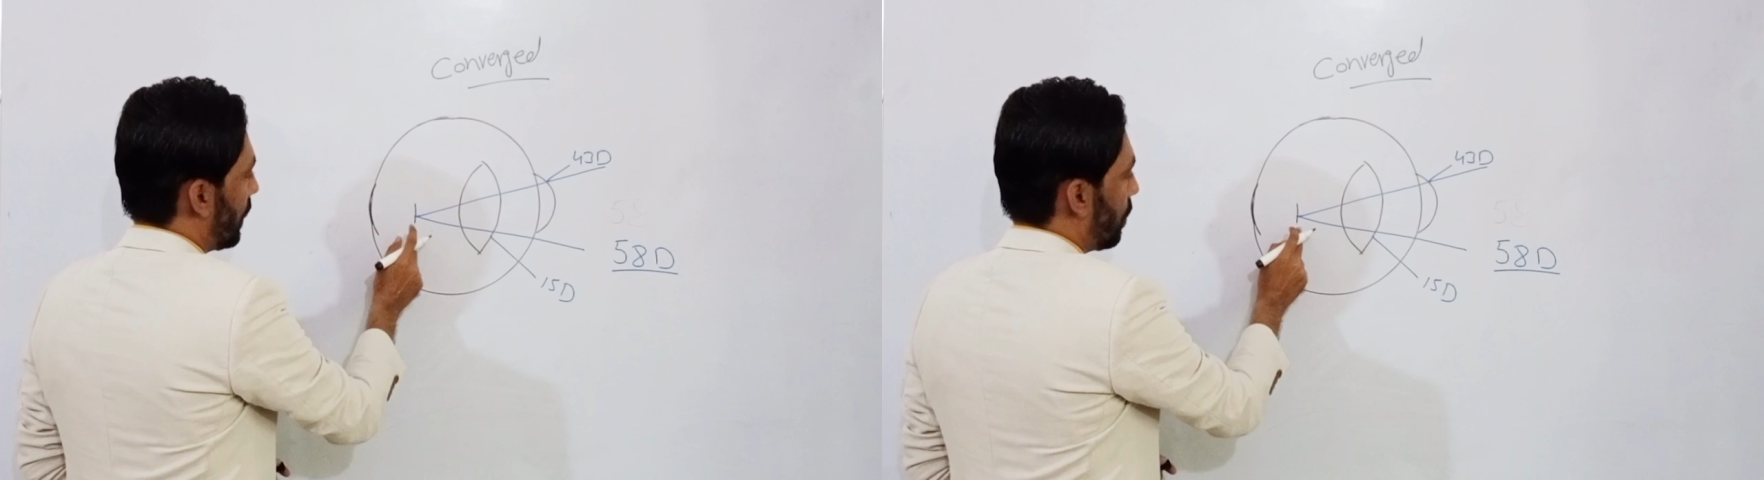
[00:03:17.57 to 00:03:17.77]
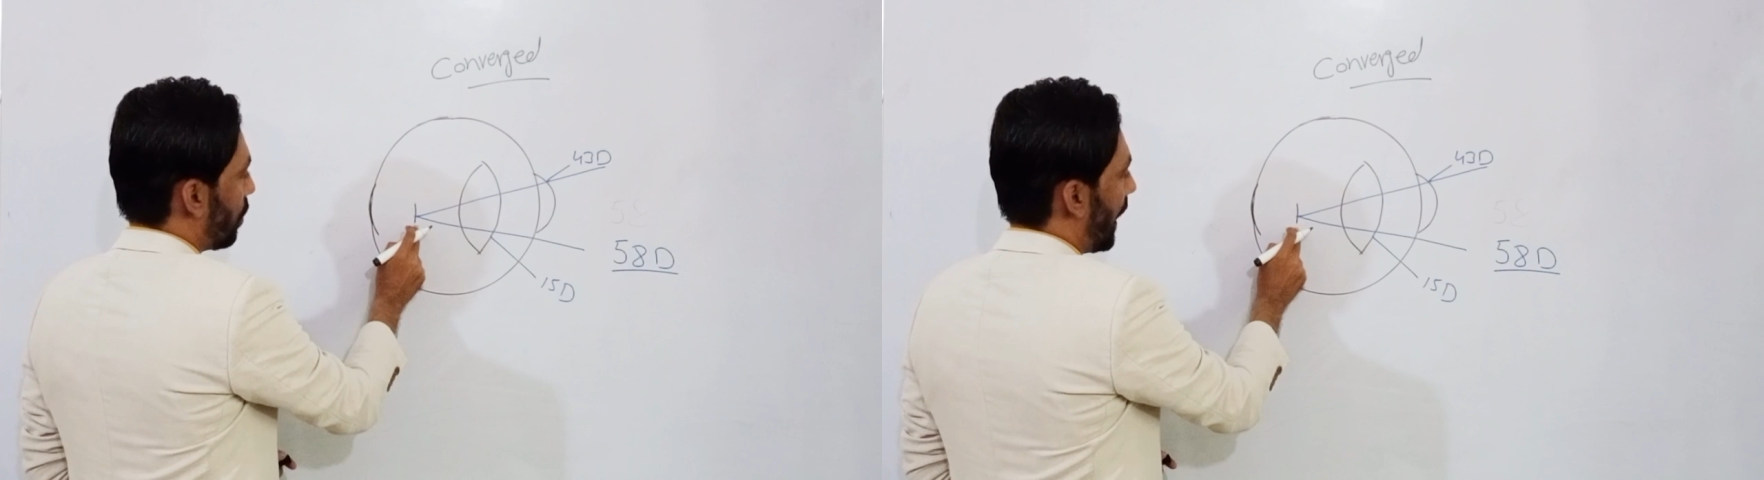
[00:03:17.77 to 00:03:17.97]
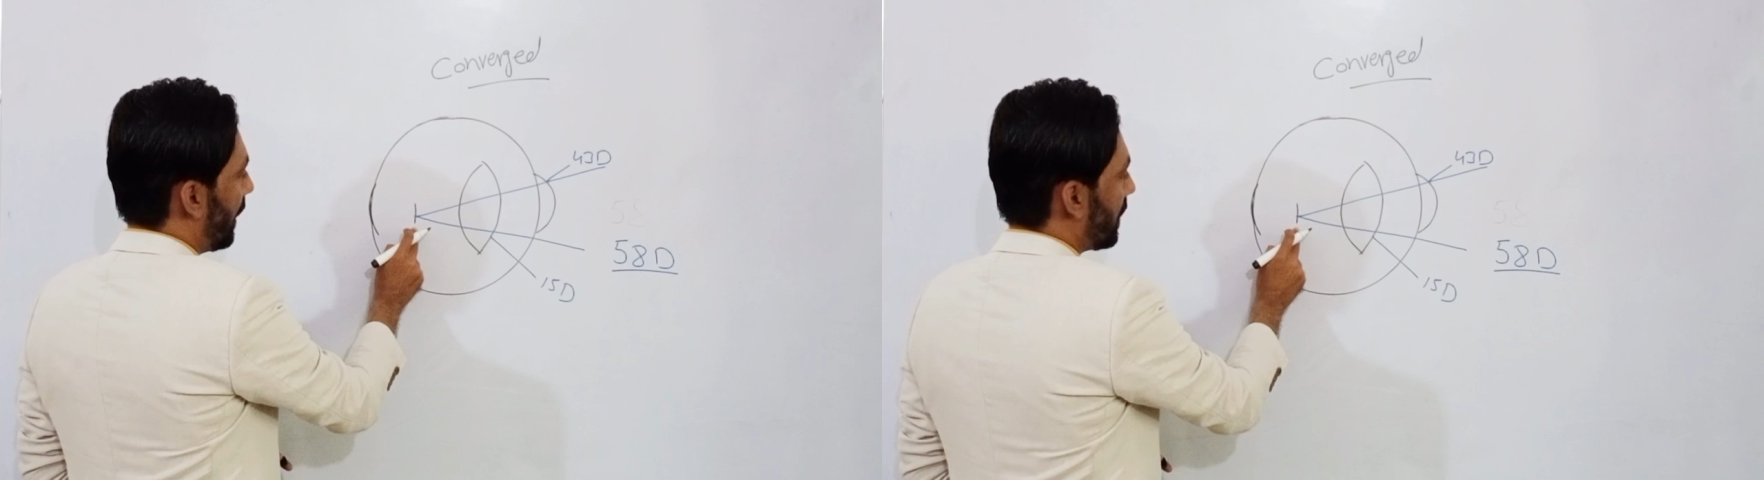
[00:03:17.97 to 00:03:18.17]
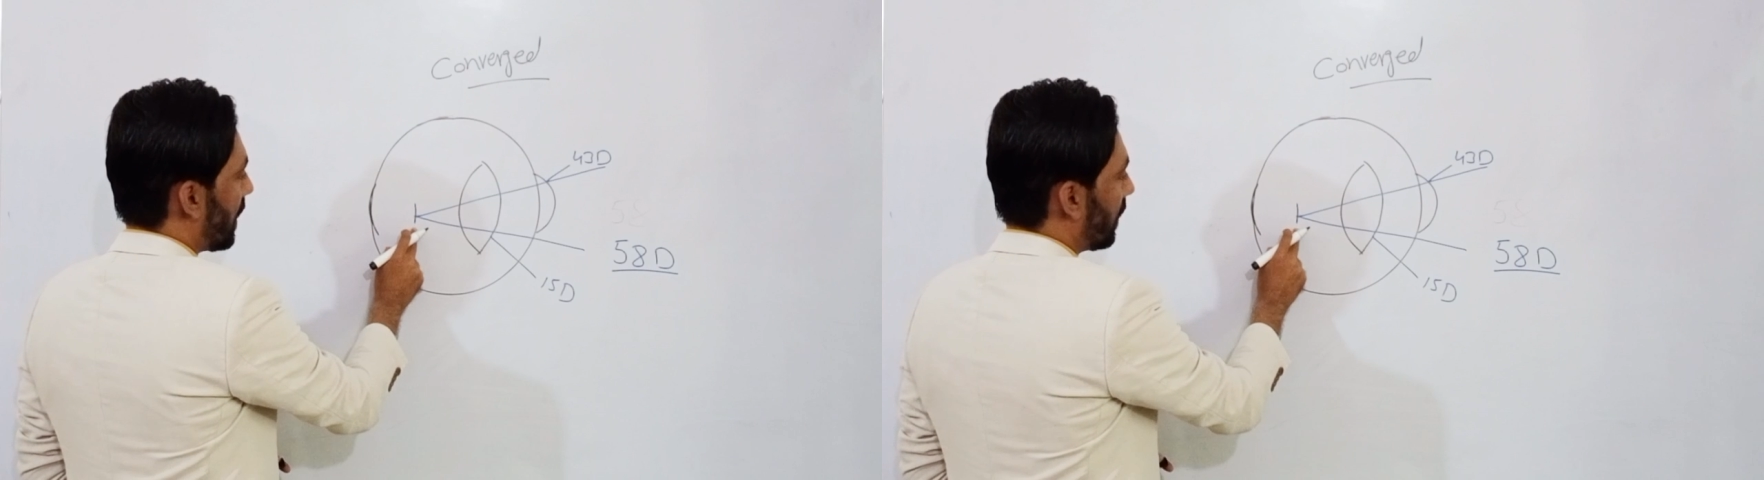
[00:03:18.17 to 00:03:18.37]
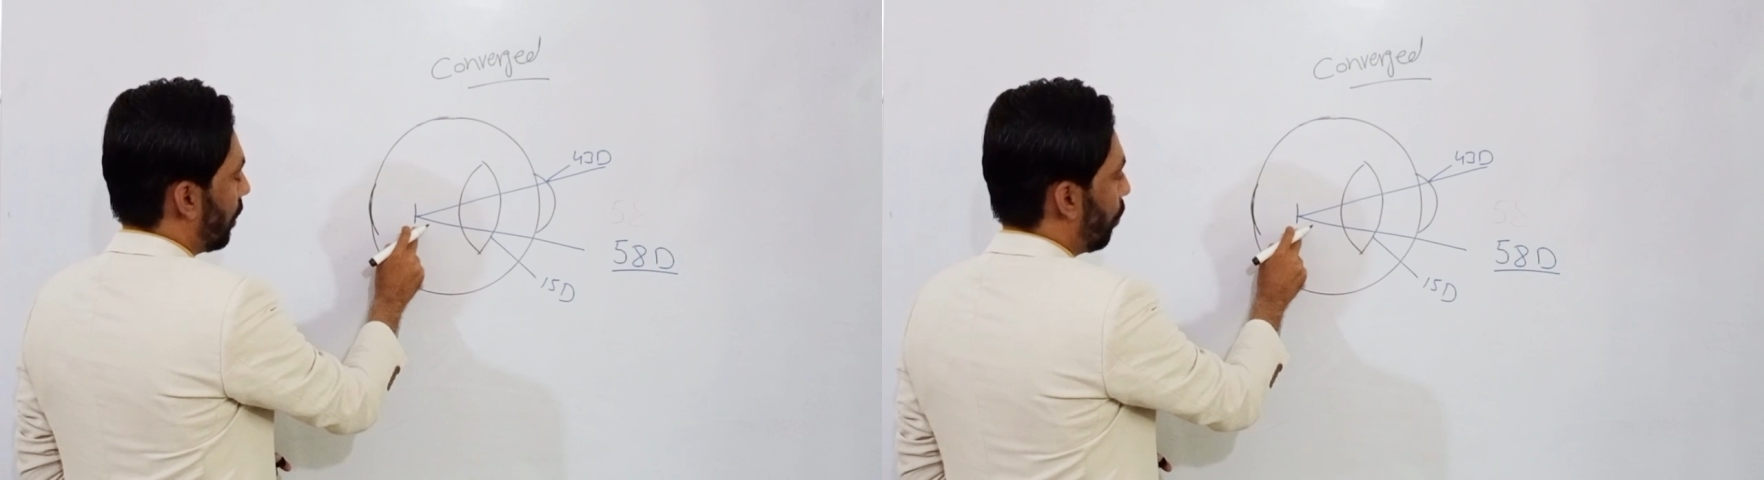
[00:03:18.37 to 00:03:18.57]
So light rays
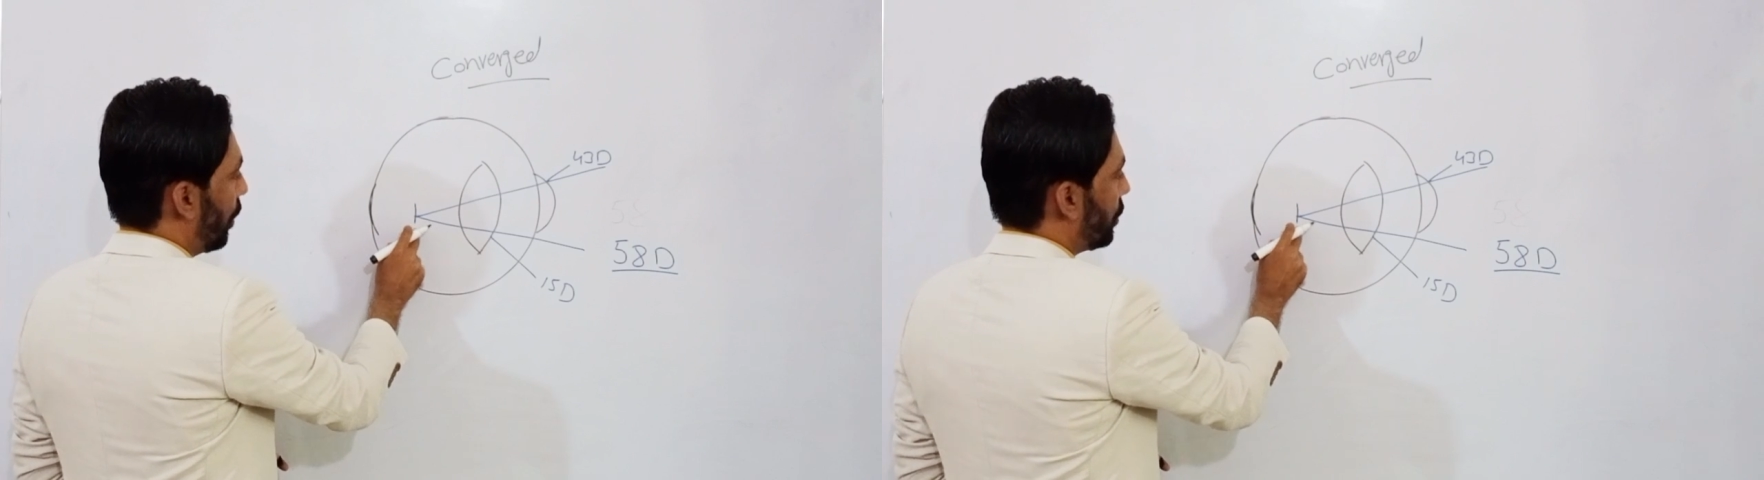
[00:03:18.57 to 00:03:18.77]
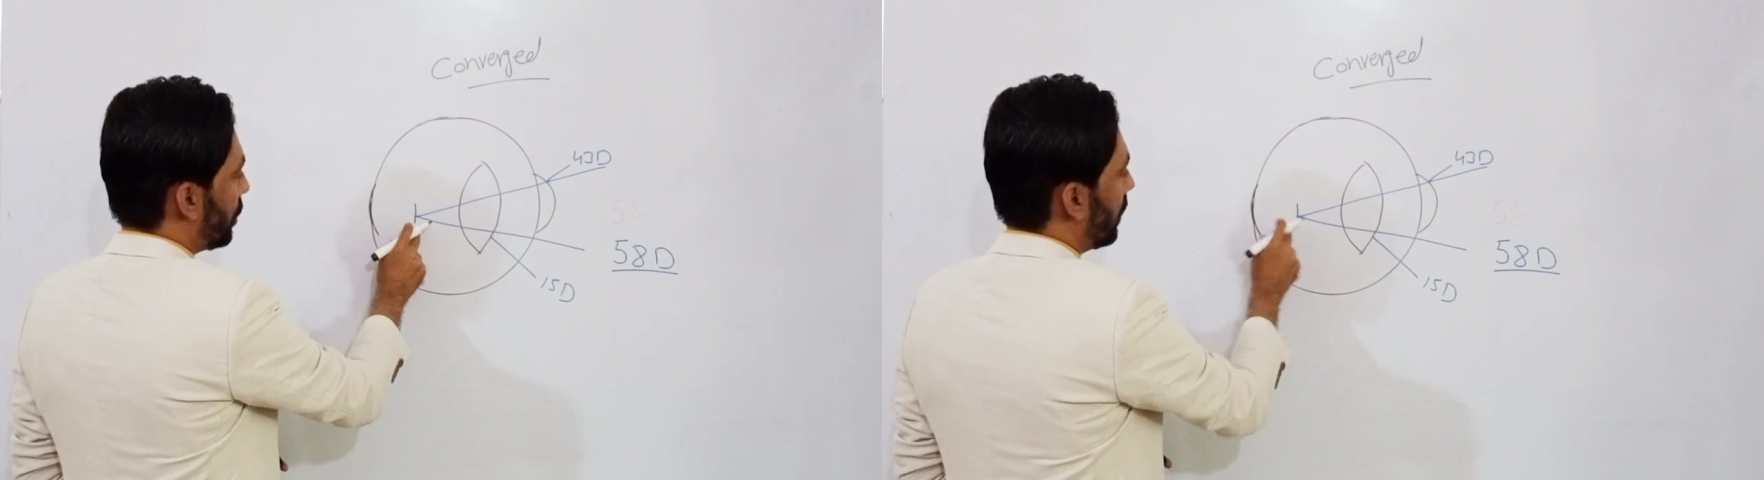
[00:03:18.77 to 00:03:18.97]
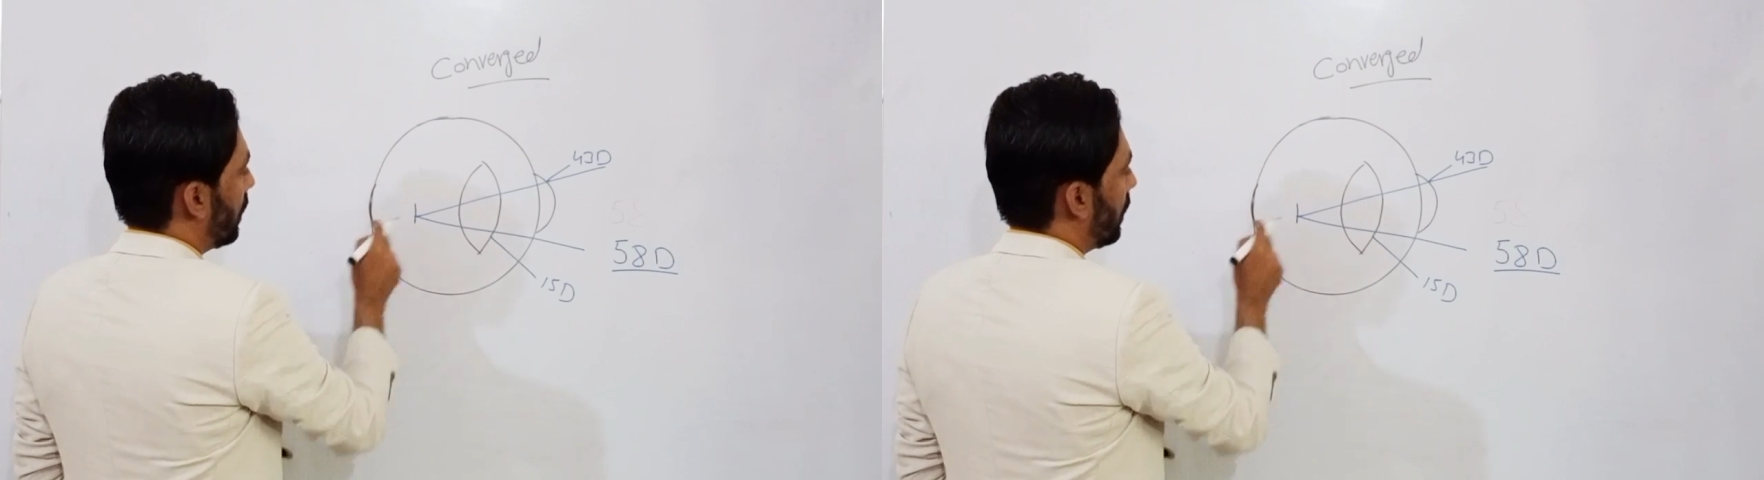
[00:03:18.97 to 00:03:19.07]
are converged